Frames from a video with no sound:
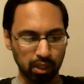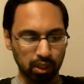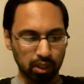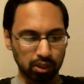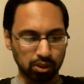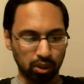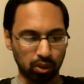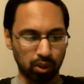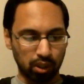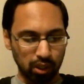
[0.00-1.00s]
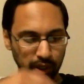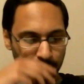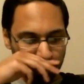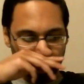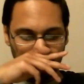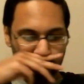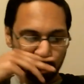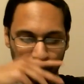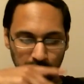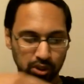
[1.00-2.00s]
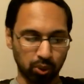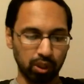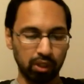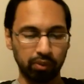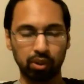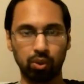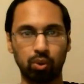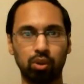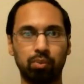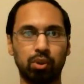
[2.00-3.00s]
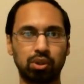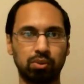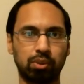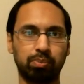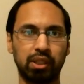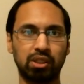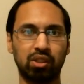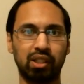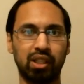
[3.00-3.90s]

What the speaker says: So even the early Muslims basically